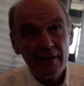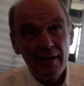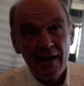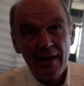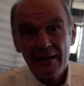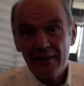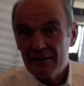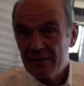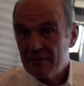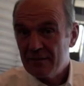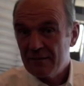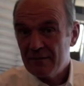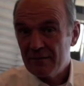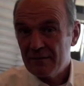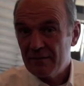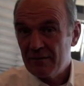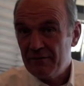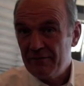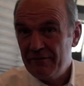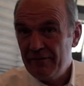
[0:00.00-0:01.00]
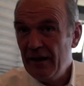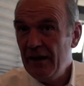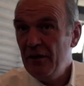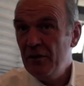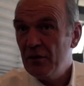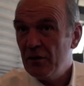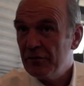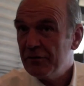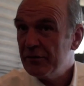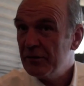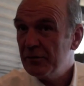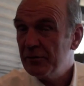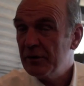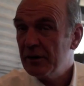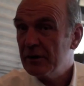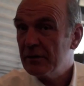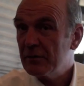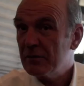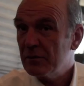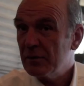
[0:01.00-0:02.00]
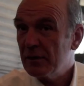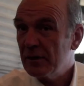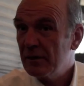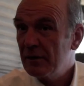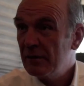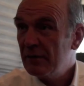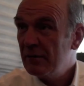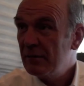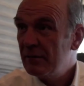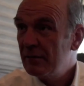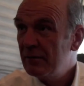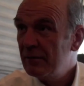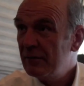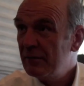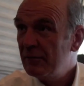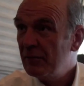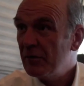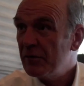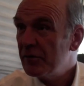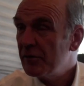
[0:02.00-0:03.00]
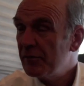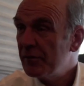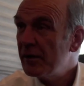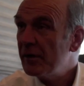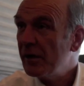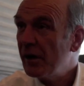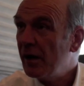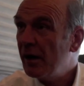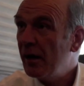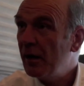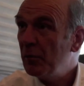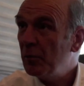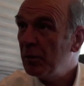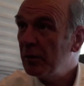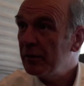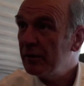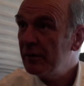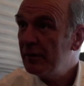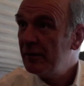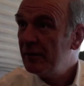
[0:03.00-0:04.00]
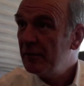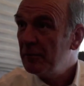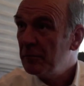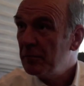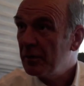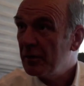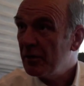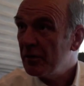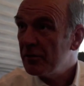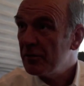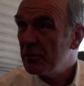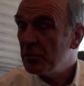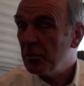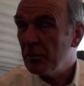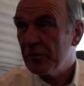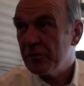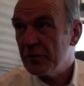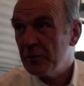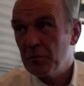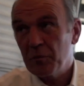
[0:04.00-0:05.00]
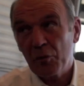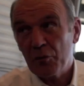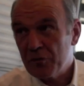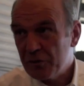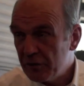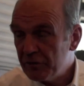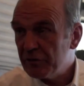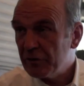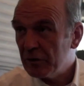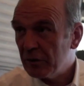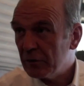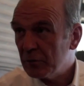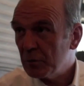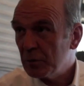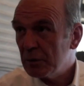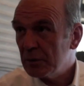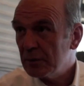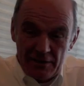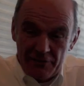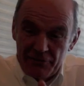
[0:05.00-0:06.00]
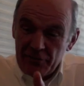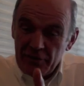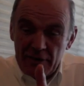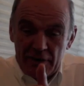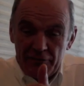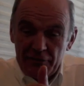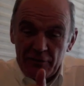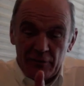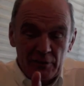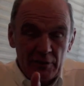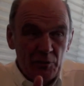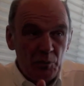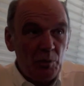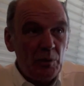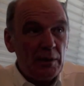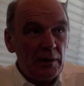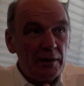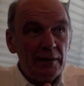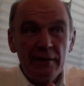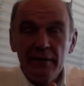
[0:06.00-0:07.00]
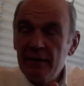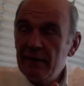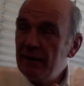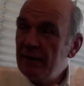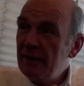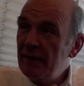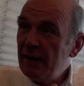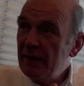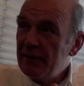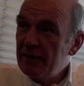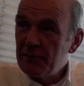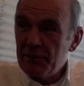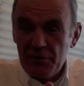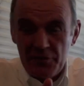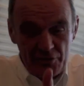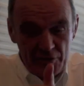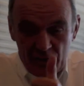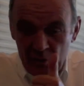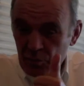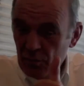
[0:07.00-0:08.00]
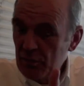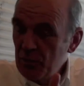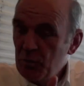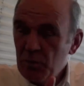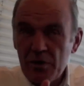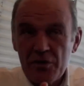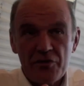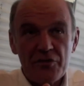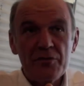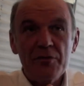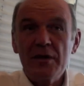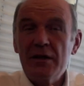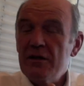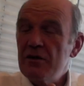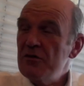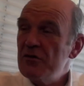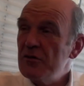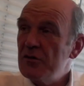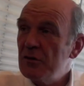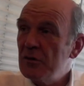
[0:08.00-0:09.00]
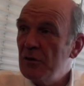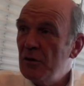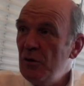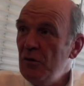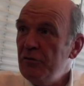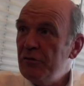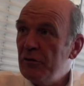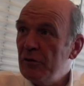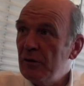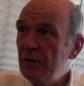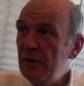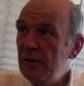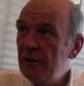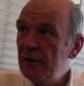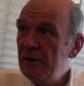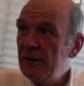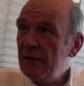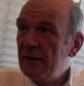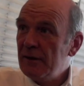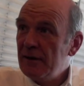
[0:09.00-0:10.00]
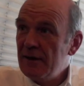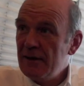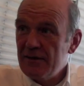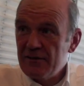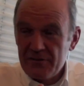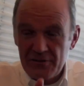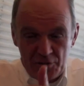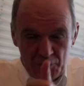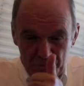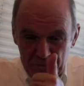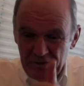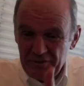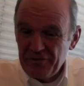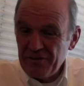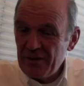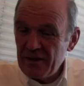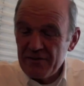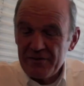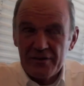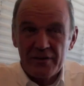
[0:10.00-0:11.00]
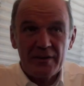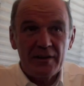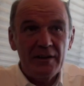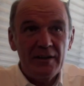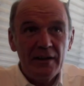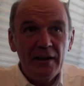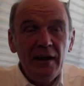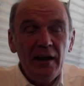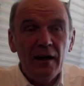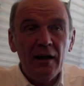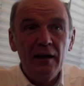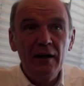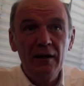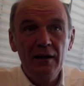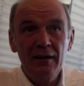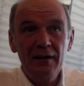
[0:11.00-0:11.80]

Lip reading: And the value of the victory was a very high one, because it was the most difficult one. If you have only one, there is only one strategy to go for. It's to be faster than they are,